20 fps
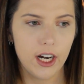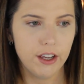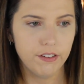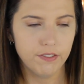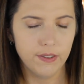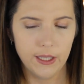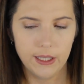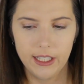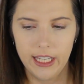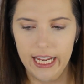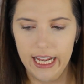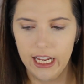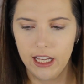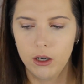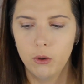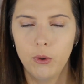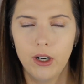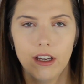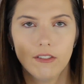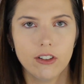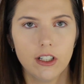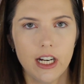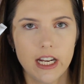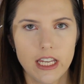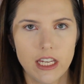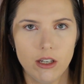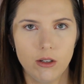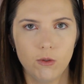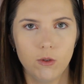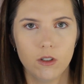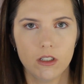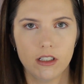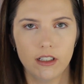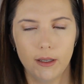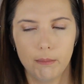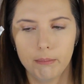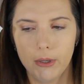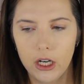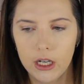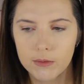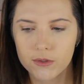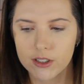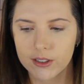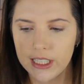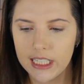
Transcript: I feel like whenever I use lip balms